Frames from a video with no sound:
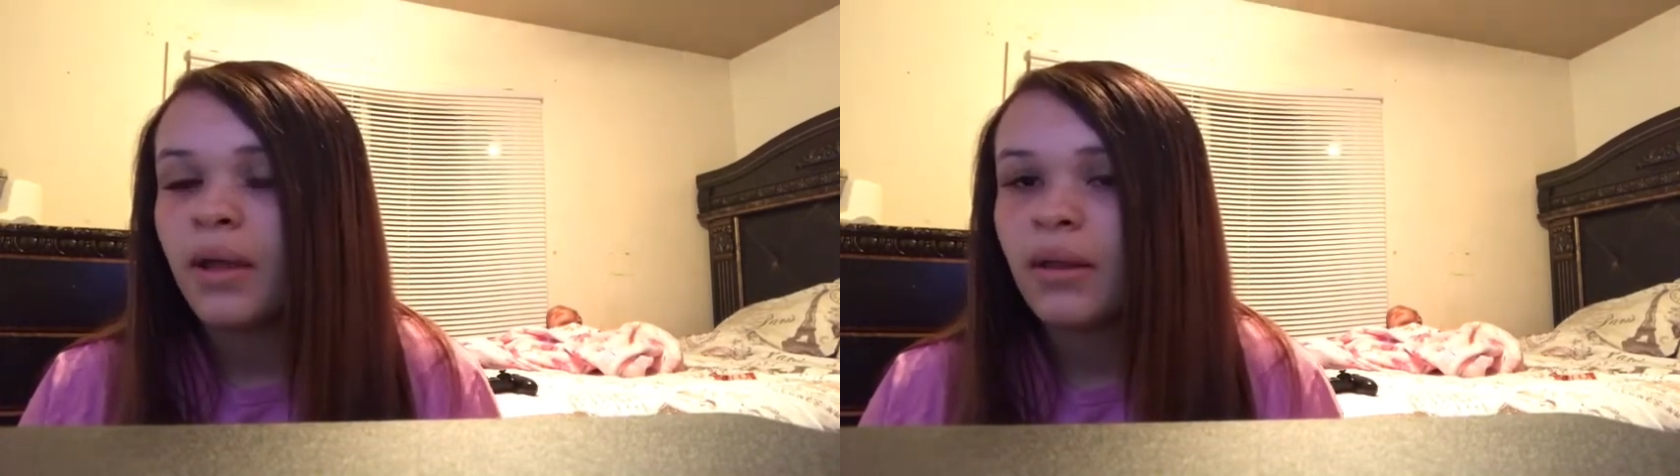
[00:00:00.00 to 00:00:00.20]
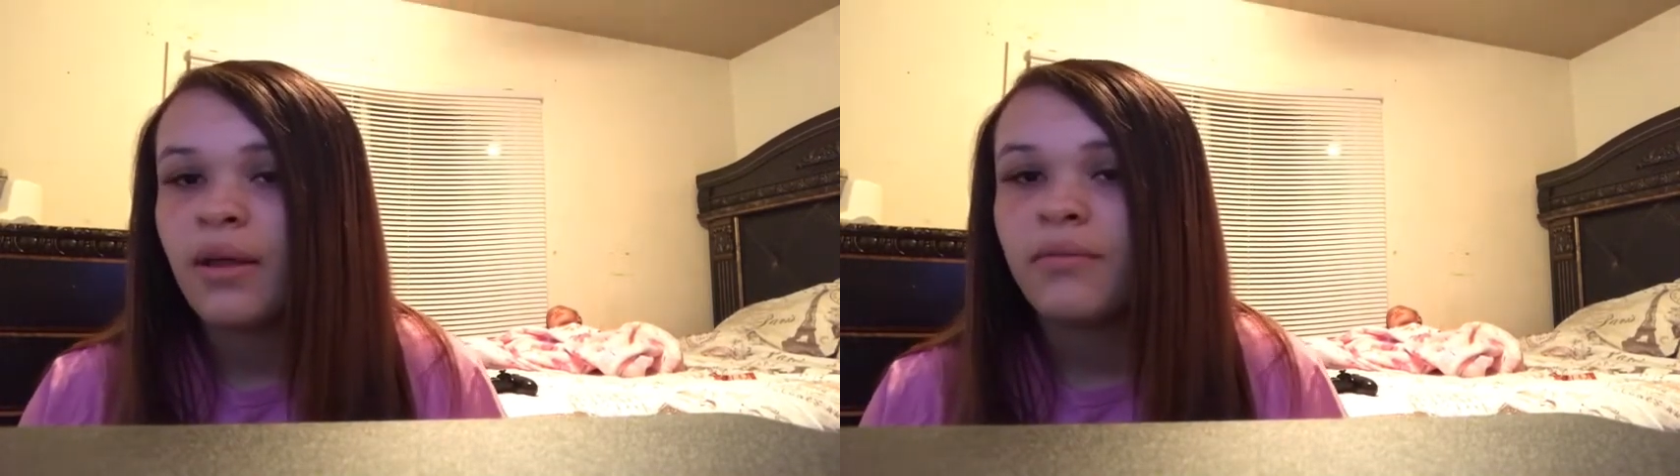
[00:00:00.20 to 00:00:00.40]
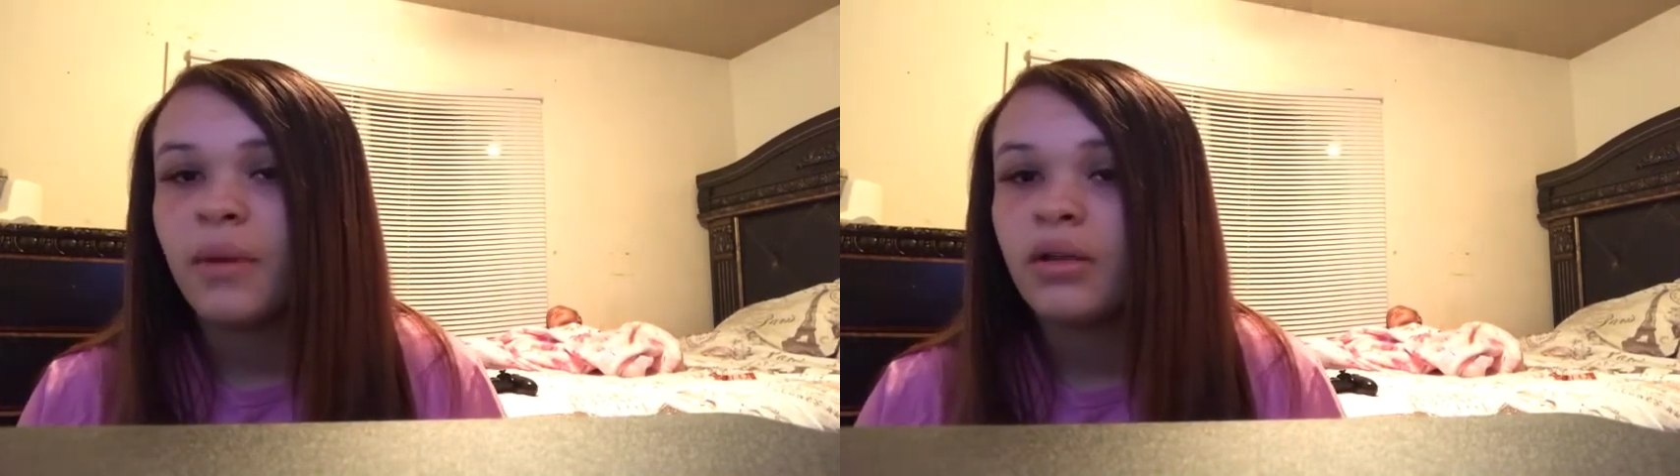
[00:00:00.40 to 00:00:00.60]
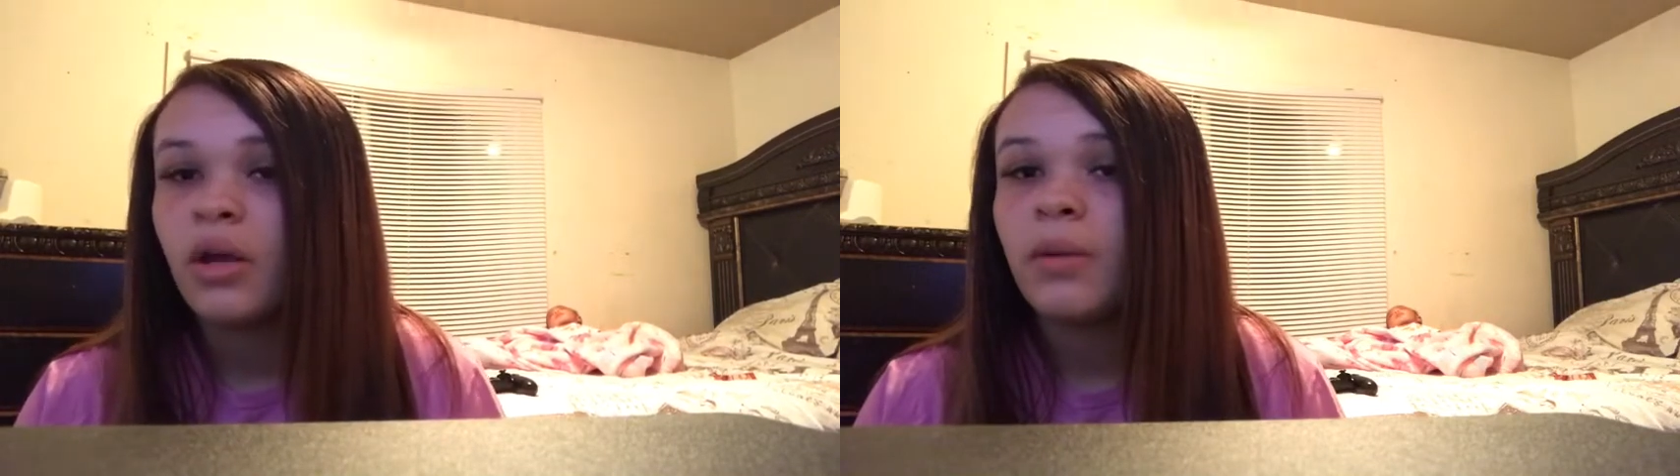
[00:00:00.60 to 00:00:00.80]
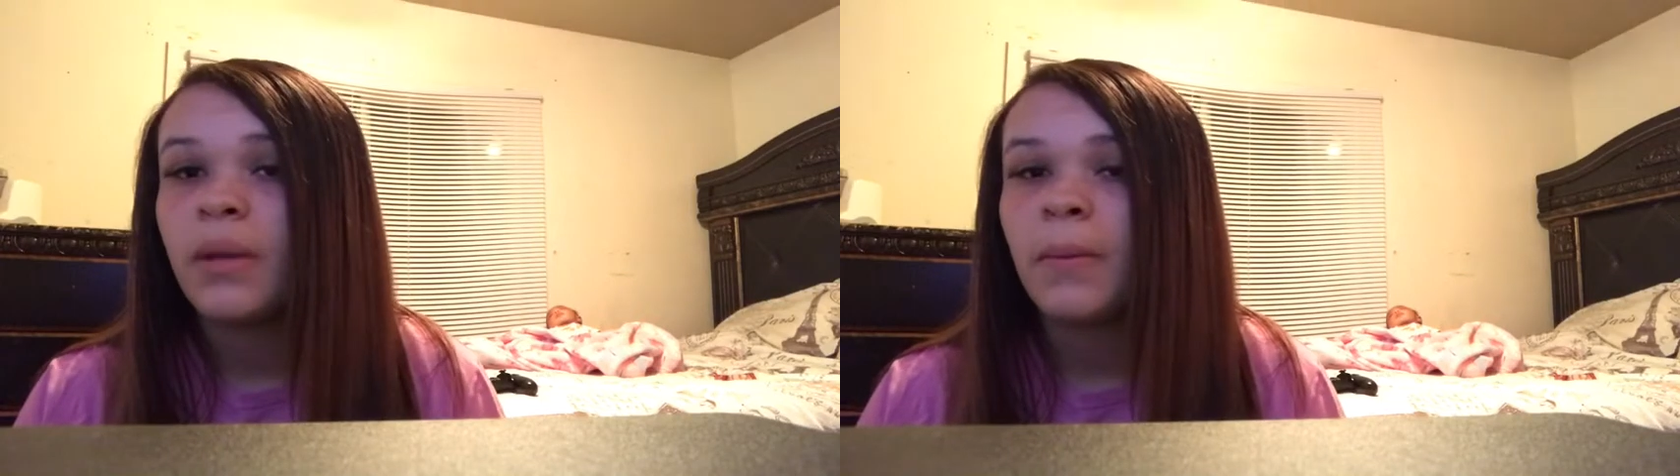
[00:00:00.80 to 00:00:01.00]
life. My
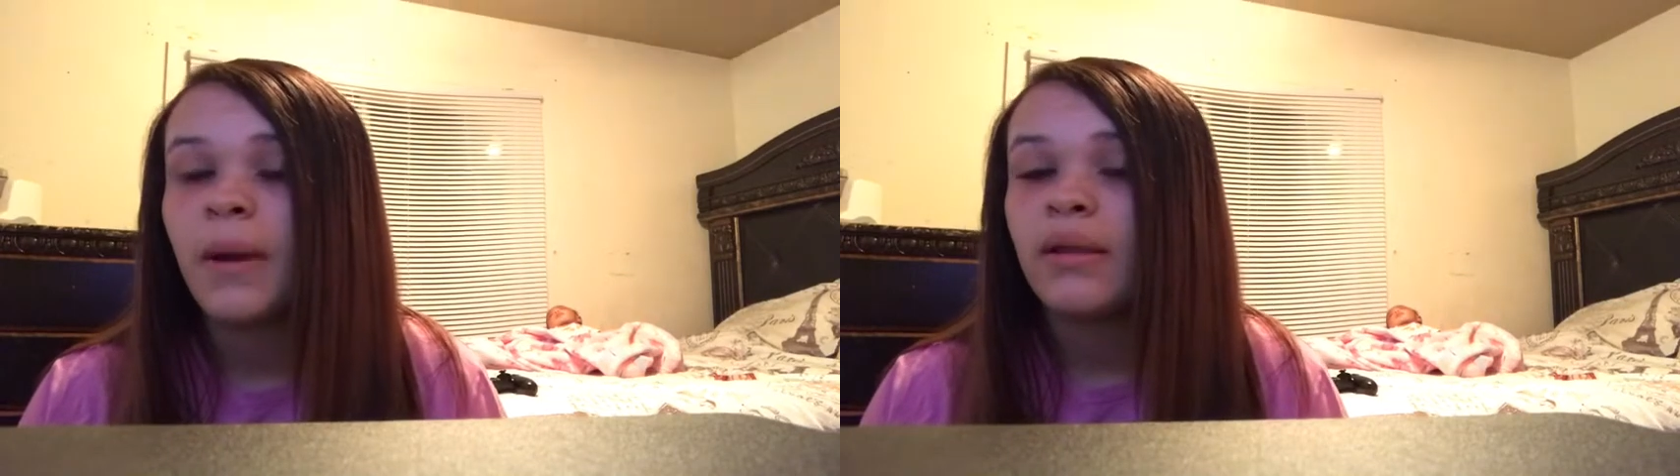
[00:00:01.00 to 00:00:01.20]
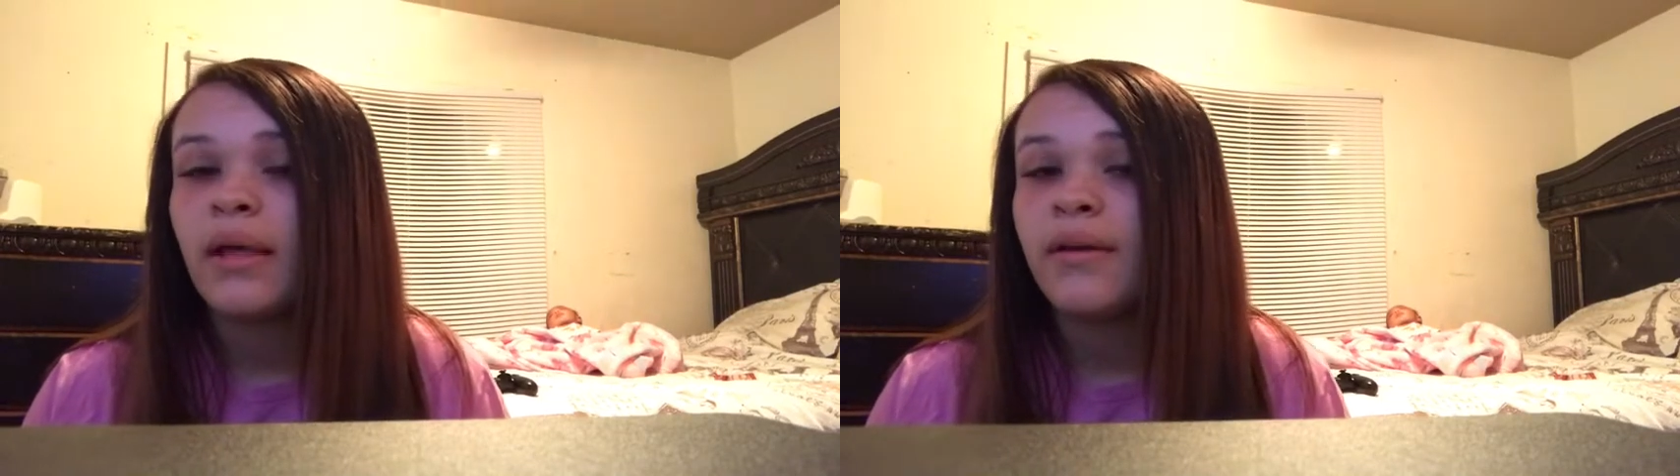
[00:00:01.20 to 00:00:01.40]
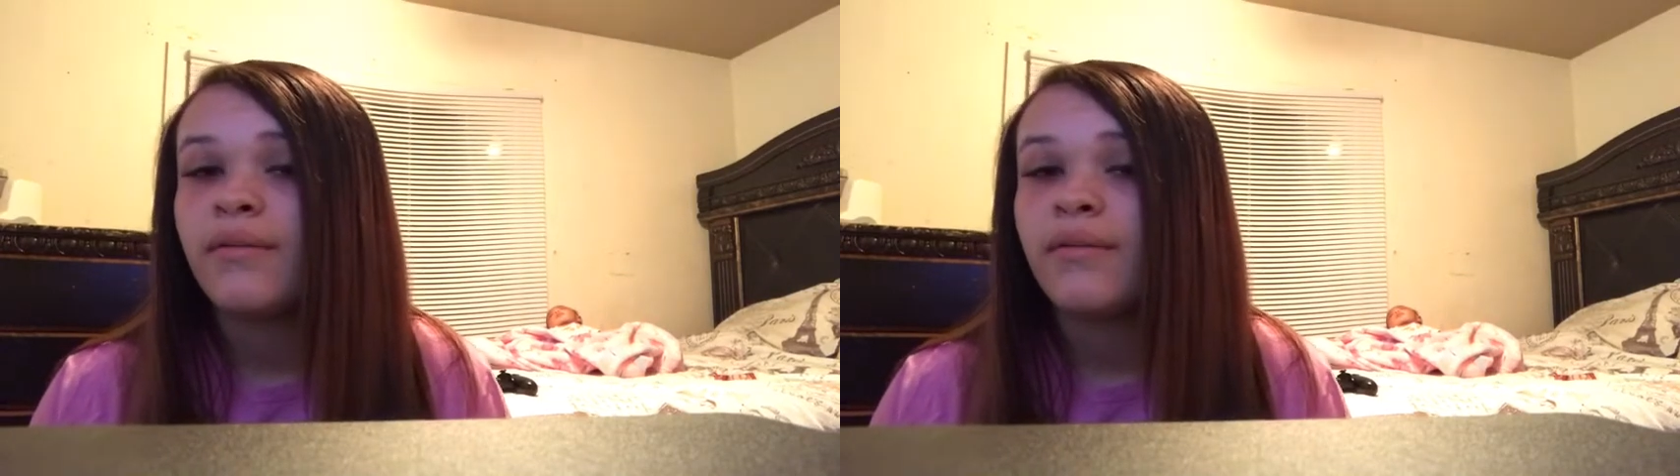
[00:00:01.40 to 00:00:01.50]
daughter made my life